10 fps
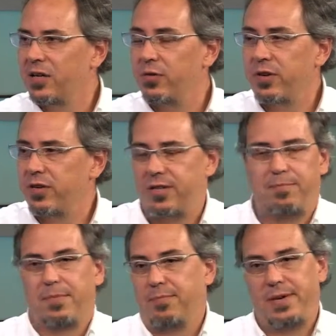So there's a,
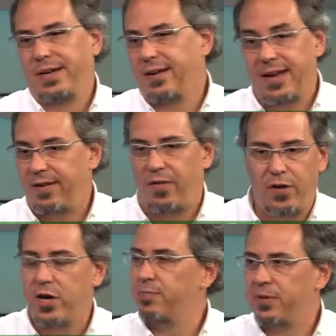a, big like
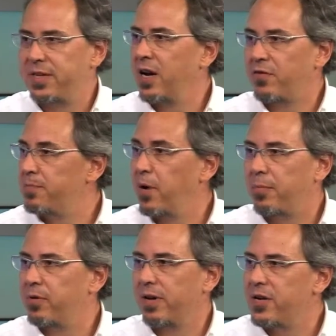30% of the
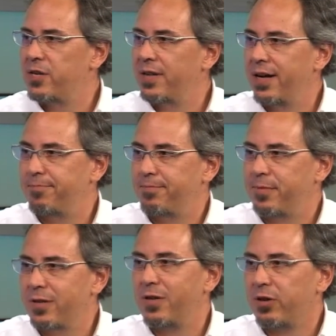population that
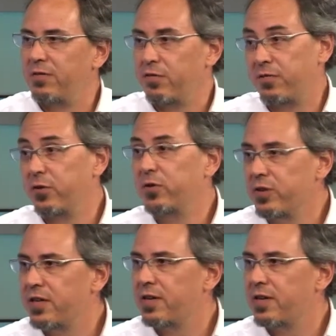is looking for food.